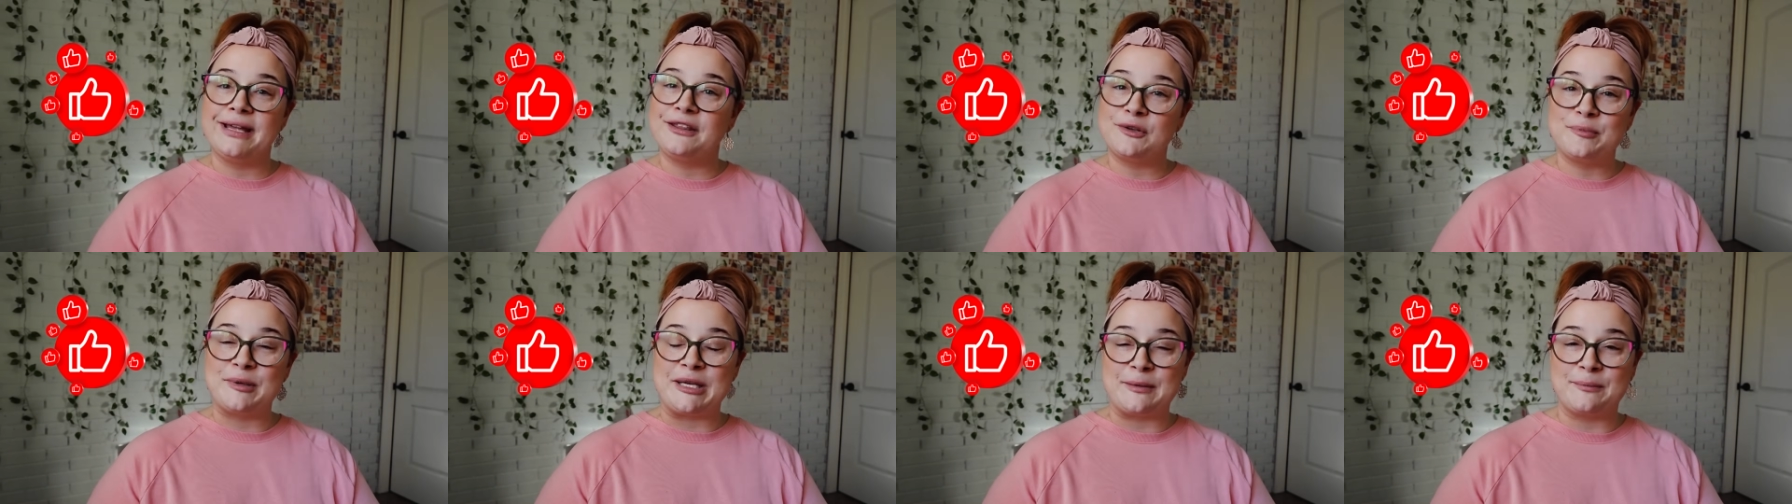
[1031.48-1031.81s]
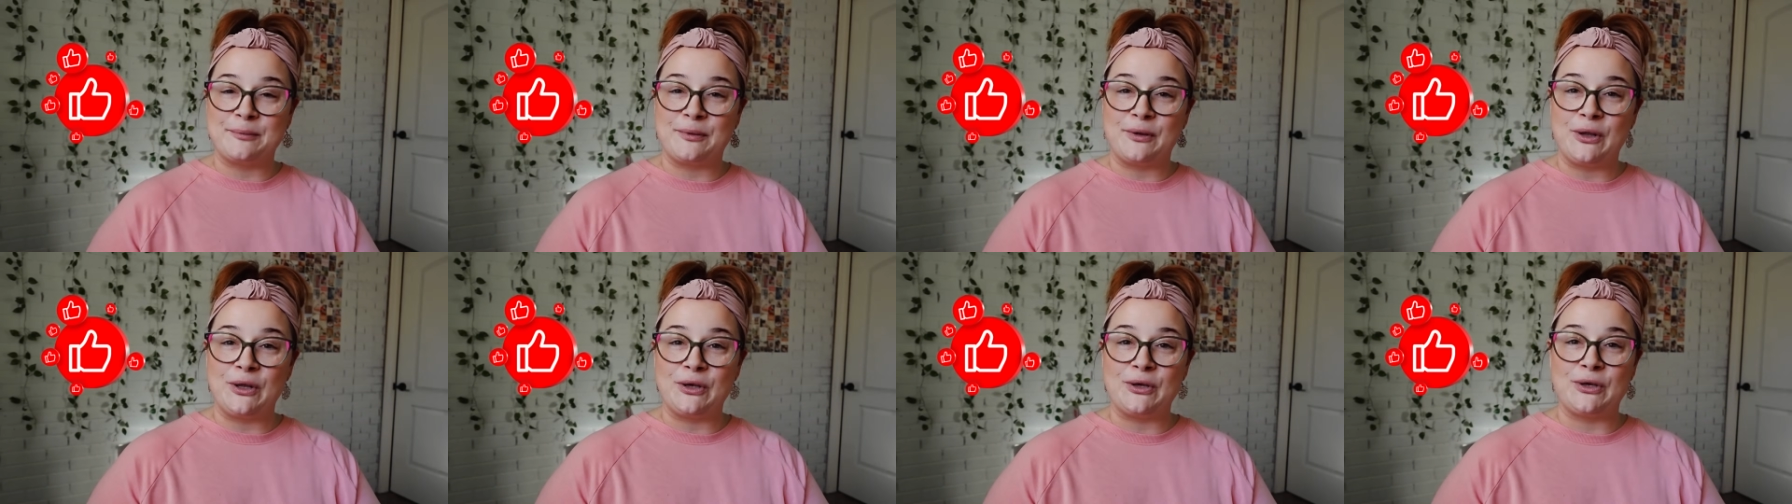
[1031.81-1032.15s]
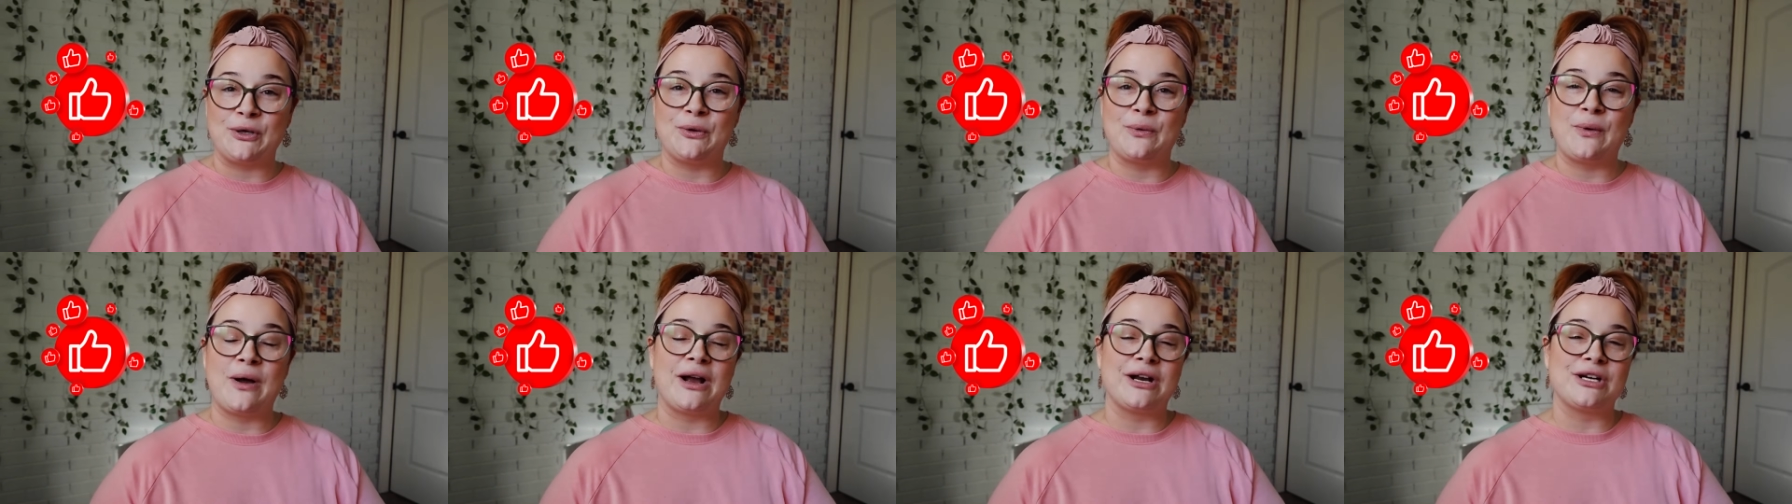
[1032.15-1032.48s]
all the other people
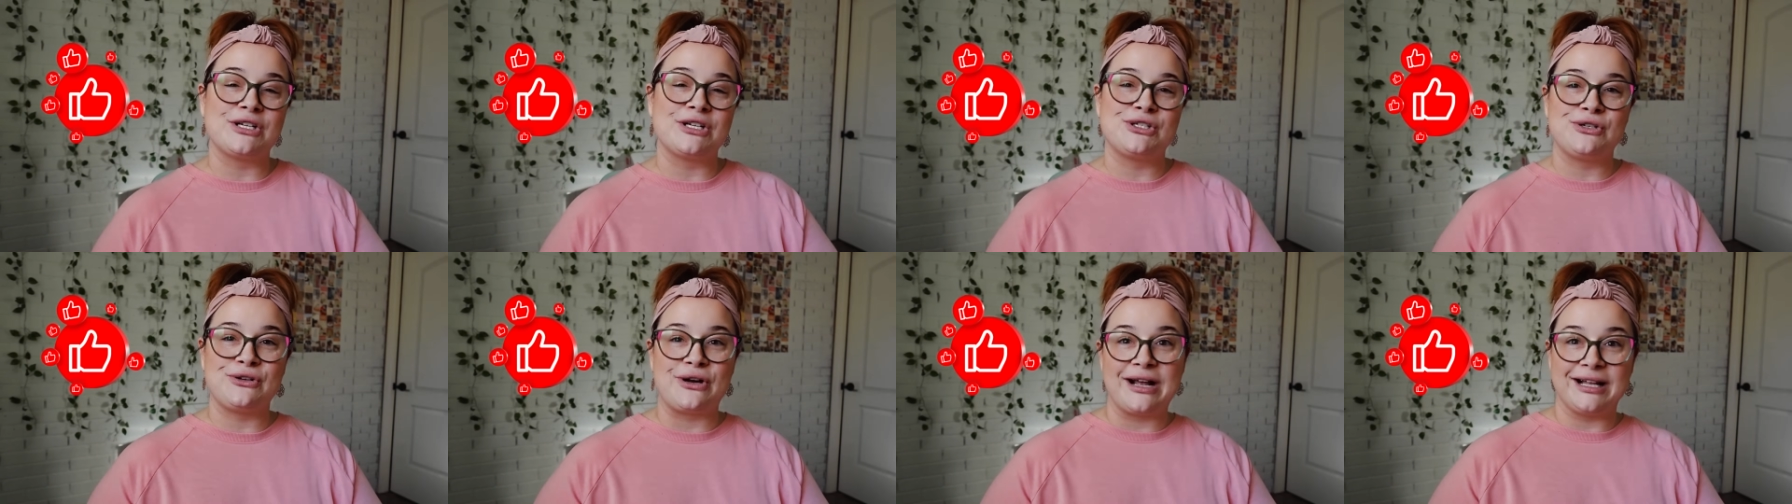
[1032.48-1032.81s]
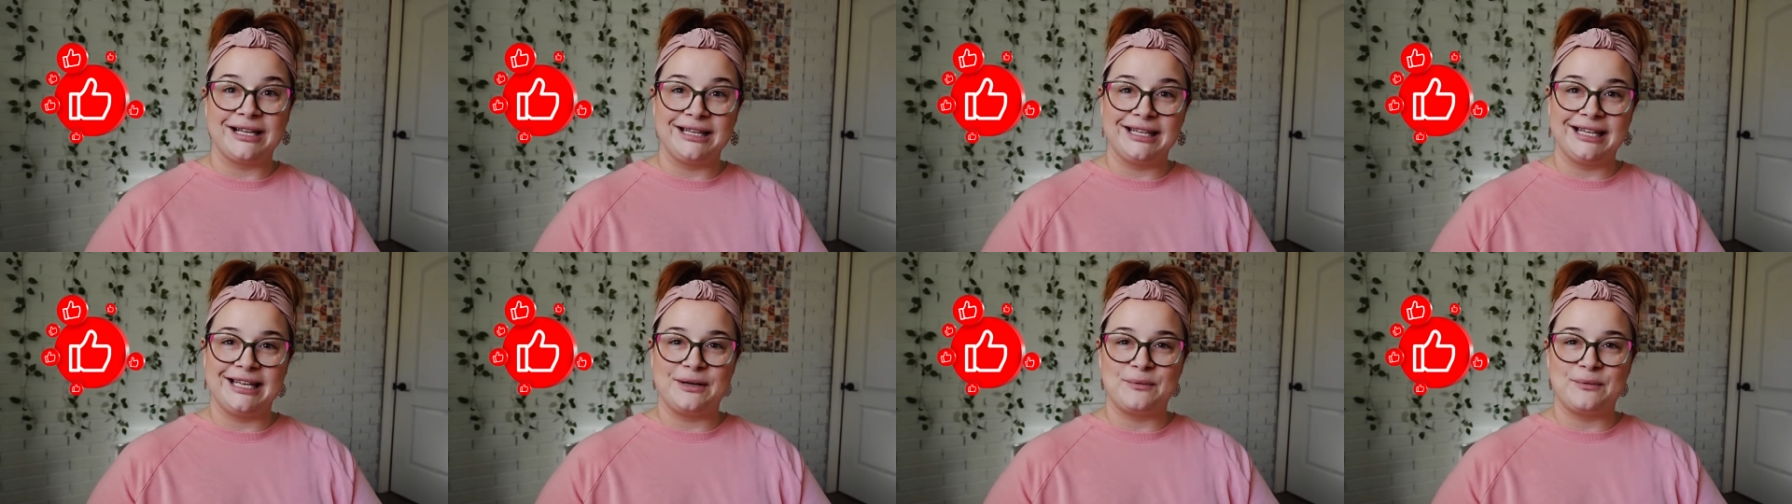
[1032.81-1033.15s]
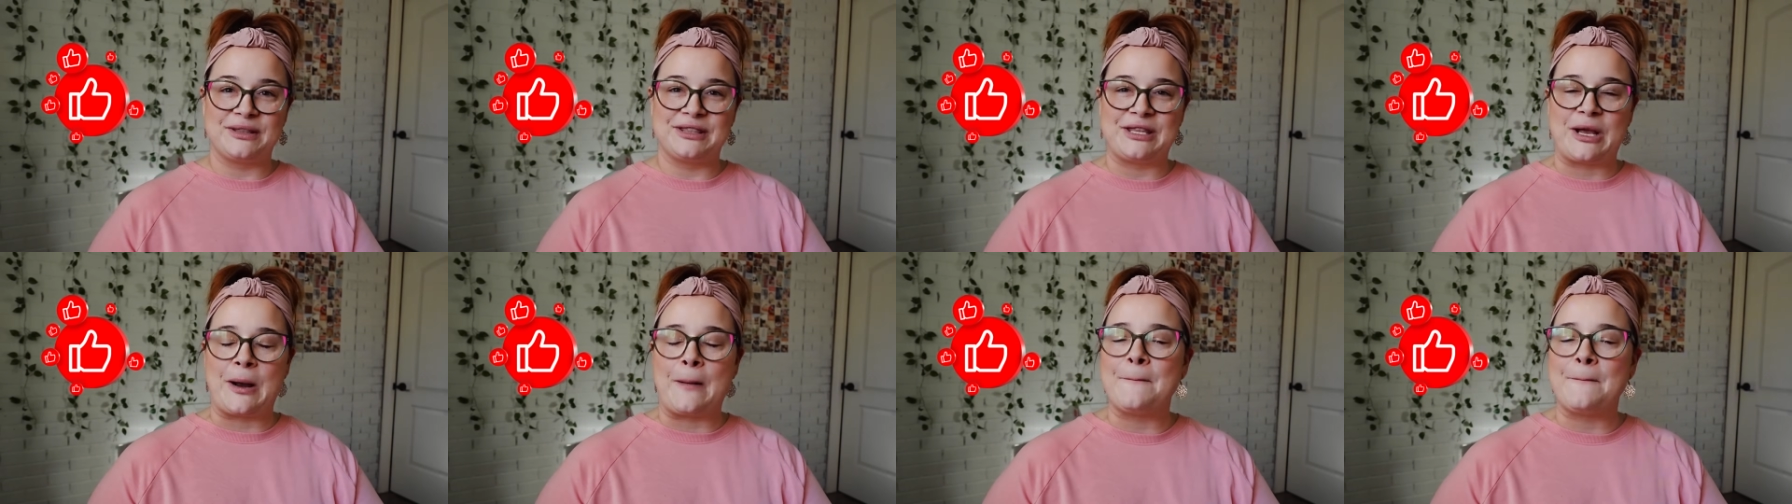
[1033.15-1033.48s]
who are
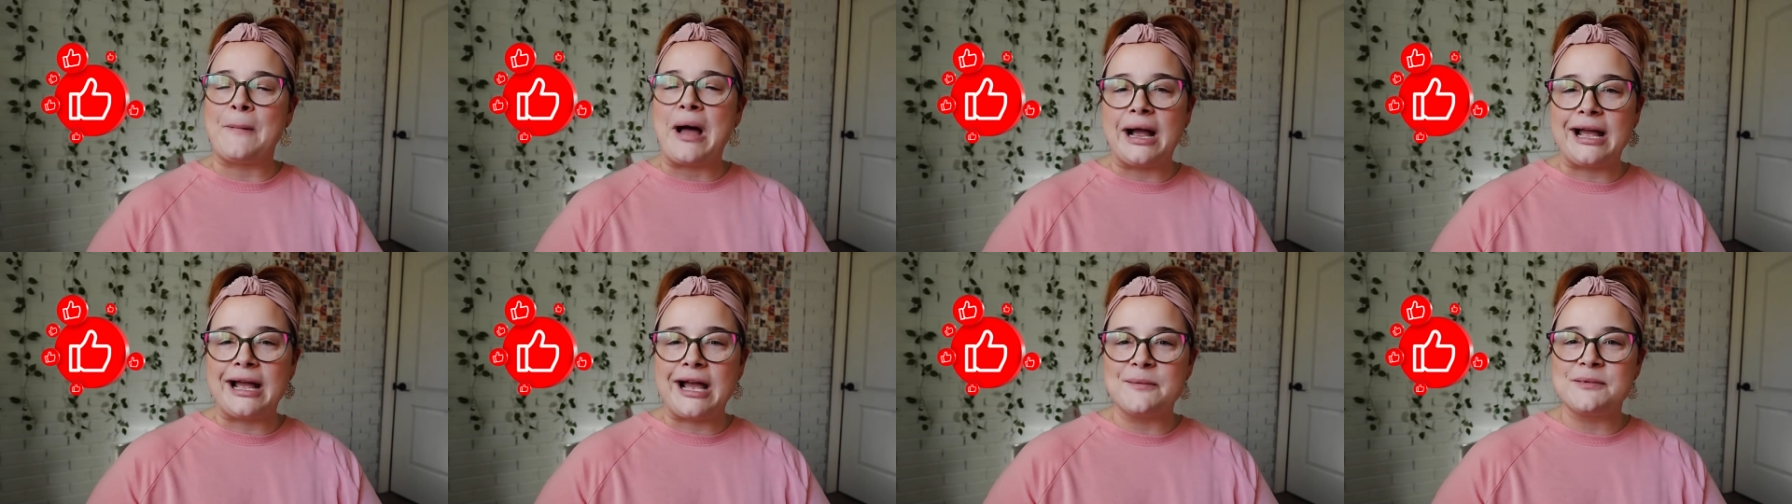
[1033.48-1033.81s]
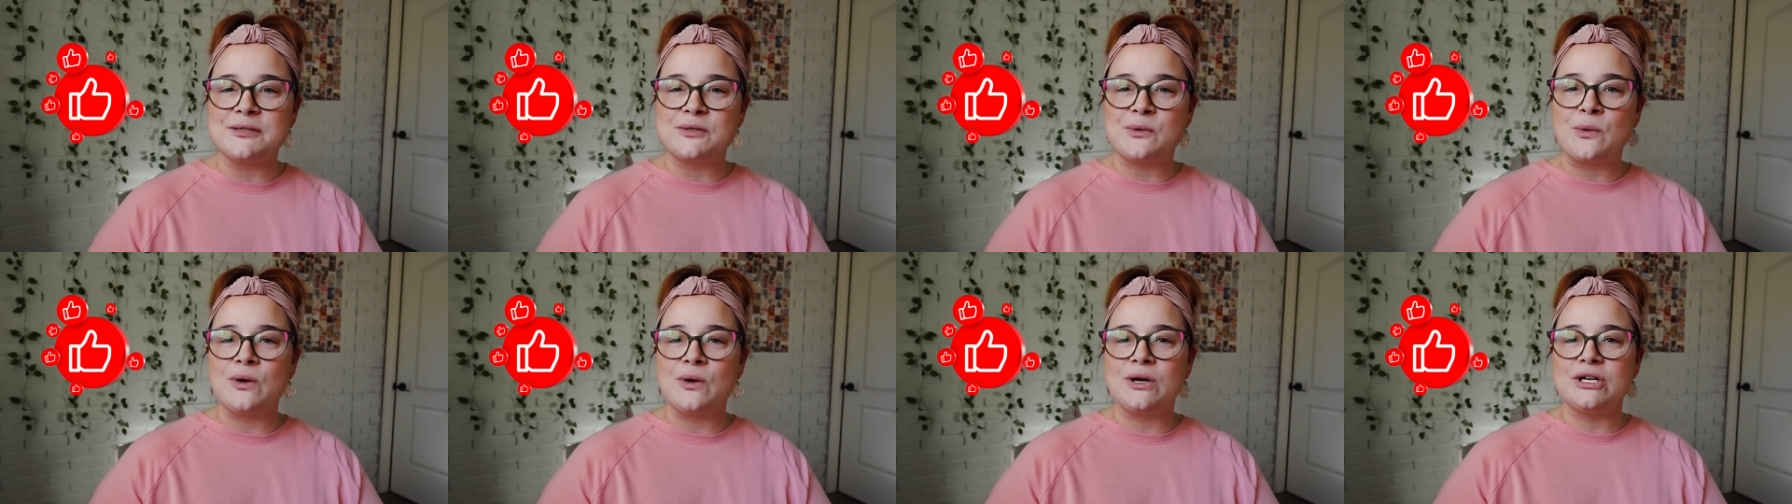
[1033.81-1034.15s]
struggling with their mockups